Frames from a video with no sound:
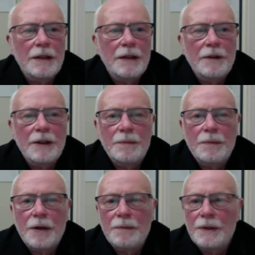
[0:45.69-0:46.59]
end of the
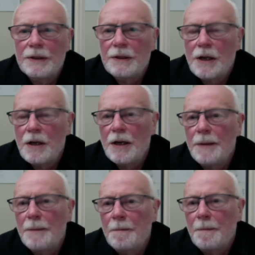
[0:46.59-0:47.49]
appropriate
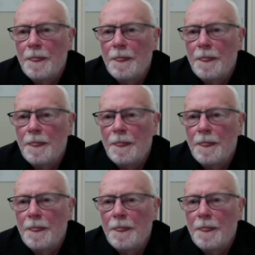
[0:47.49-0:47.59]
time.